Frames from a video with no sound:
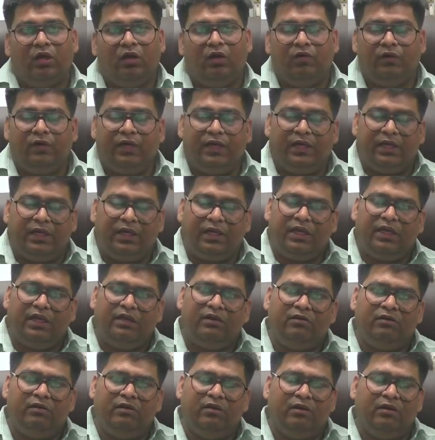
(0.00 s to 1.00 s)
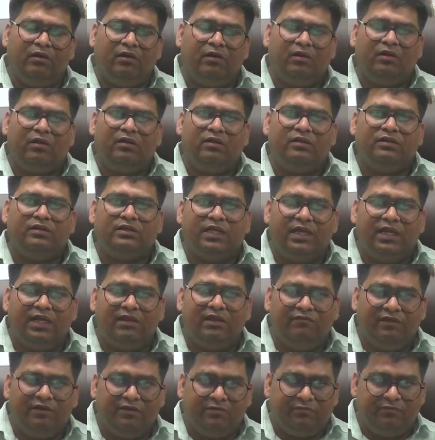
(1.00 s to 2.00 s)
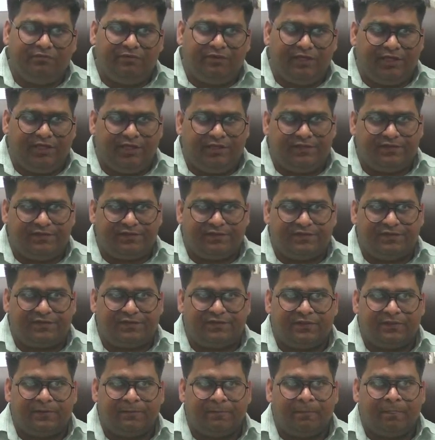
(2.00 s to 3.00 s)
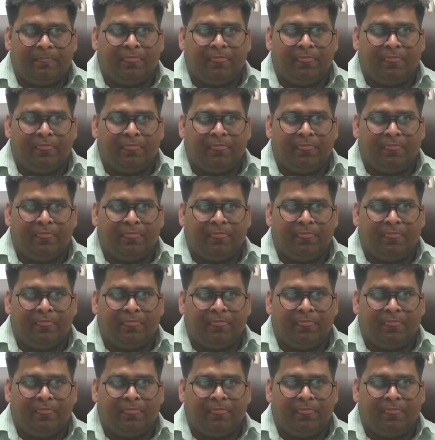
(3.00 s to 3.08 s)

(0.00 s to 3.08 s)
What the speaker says: okay, in the living beings.